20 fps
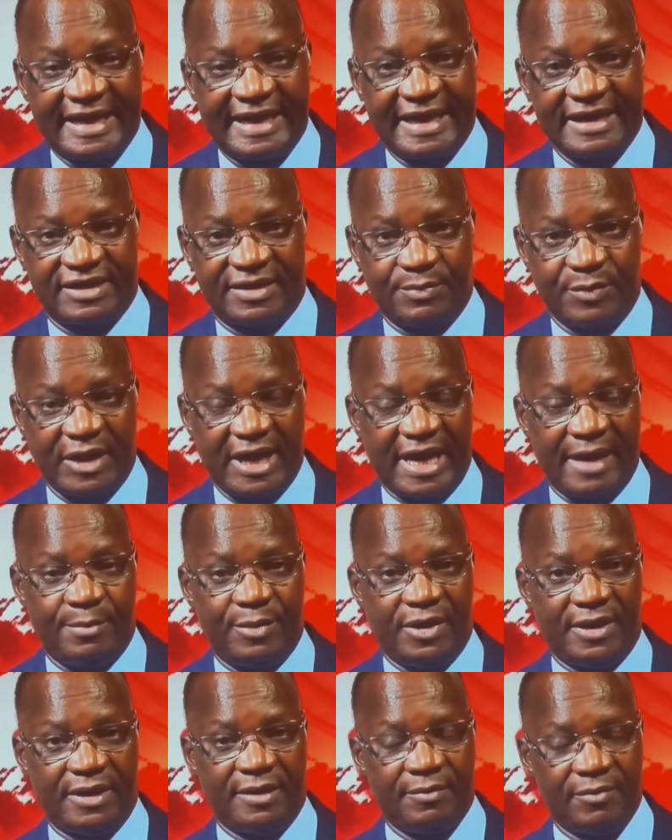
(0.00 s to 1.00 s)
Grace
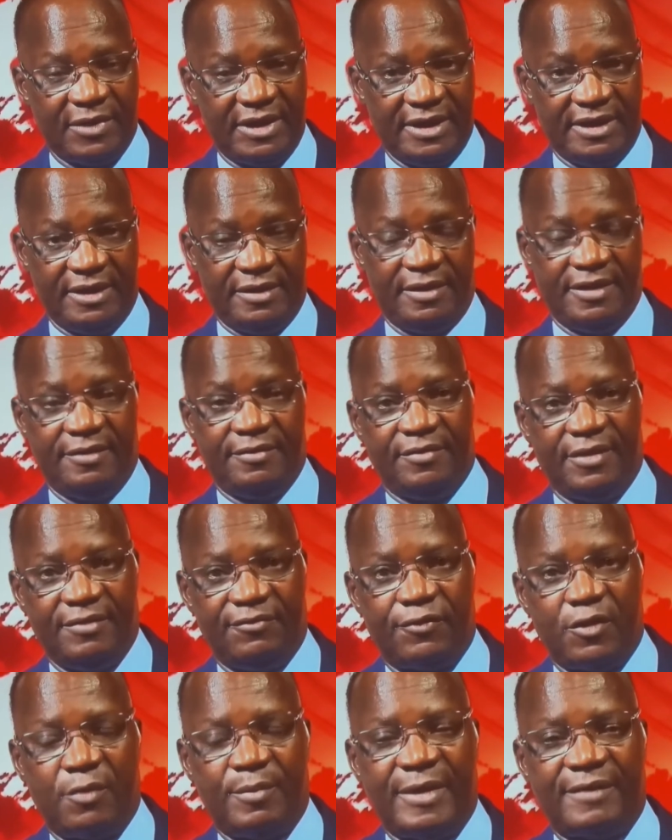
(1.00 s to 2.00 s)
Mugabe, the
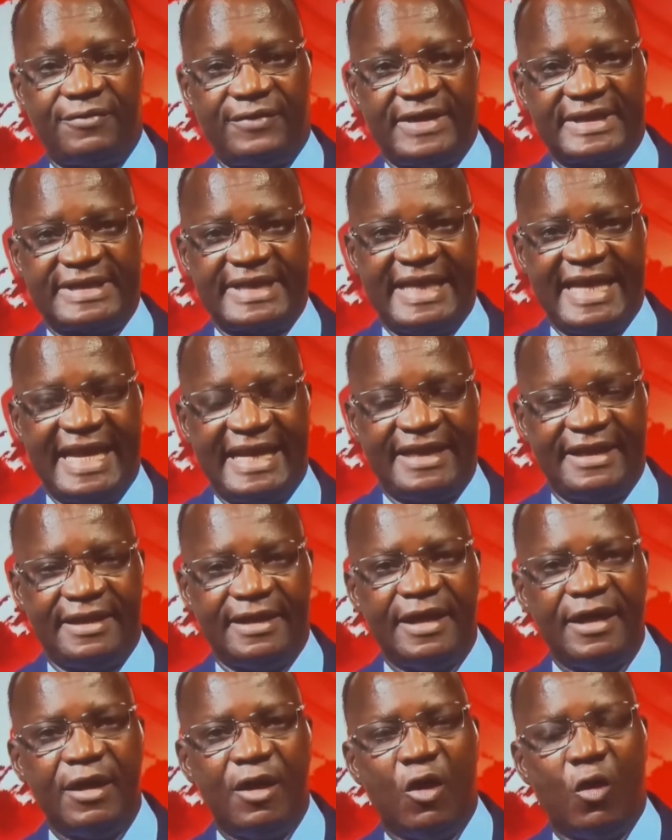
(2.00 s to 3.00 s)
former First
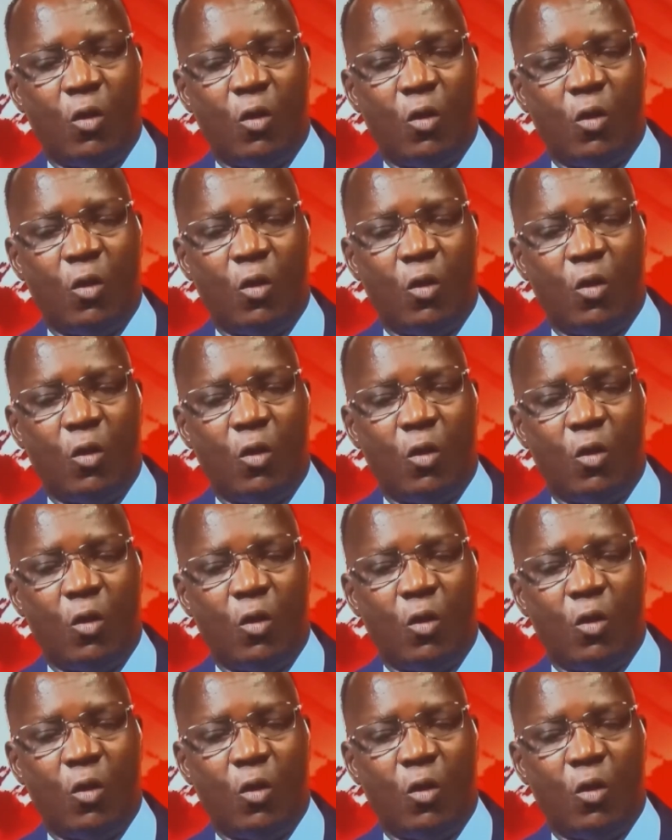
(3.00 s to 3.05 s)
Lady.